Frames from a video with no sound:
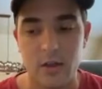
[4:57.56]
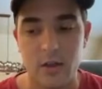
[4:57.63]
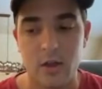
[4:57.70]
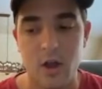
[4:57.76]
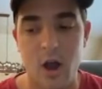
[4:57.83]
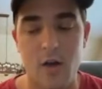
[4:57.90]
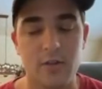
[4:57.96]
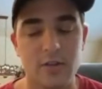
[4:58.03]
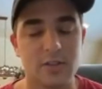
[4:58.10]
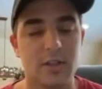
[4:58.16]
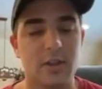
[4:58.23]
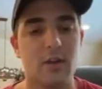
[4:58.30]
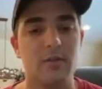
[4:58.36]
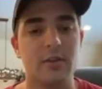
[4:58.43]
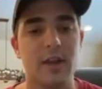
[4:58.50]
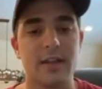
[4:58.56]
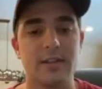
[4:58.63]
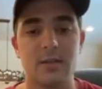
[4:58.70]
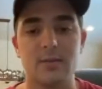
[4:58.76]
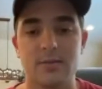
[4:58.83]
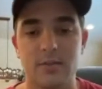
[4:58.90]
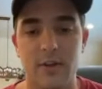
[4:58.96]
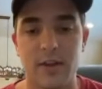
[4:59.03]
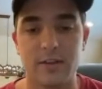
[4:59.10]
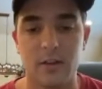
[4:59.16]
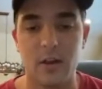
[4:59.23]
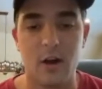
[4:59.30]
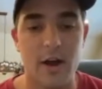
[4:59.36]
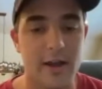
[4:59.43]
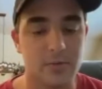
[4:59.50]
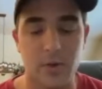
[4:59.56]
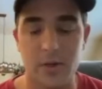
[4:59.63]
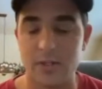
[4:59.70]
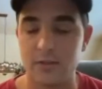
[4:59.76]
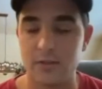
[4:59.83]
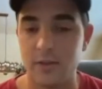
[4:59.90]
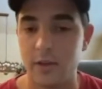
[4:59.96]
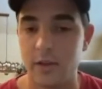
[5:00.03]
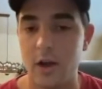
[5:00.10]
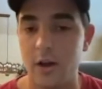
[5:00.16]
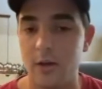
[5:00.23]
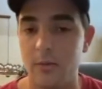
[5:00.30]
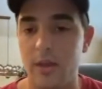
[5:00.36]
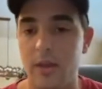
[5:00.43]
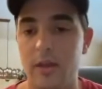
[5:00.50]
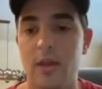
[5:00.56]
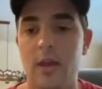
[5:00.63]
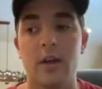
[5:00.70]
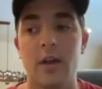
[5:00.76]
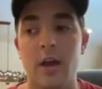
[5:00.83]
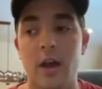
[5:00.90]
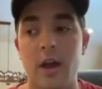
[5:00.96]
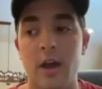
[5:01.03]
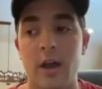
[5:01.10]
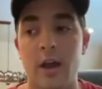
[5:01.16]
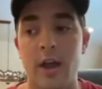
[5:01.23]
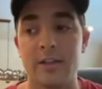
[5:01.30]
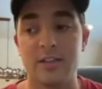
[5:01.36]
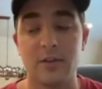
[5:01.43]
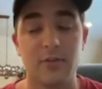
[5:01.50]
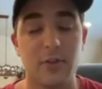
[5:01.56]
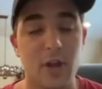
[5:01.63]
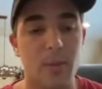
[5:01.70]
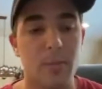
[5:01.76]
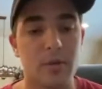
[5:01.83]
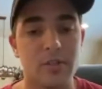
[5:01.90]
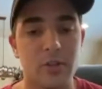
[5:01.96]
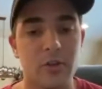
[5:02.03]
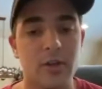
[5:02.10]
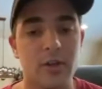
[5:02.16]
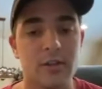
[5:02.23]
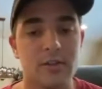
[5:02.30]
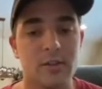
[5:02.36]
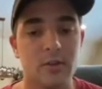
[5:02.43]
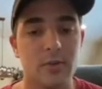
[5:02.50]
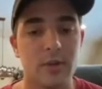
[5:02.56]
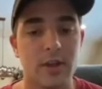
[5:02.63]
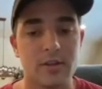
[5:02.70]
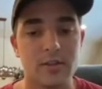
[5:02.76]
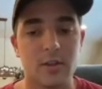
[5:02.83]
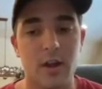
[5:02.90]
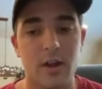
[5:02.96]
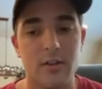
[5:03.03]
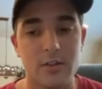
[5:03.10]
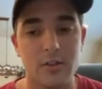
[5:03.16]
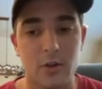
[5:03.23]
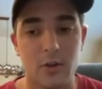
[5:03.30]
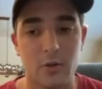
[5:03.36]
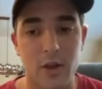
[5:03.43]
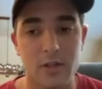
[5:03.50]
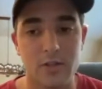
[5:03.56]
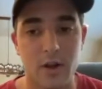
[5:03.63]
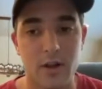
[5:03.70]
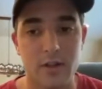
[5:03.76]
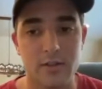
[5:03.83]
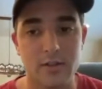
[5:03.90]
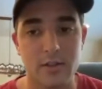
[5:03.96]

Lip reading: Obviously, COVID-19 is affecting all aspects of the economy. It's definitely an opportunity, too, because a lot of these local restaurants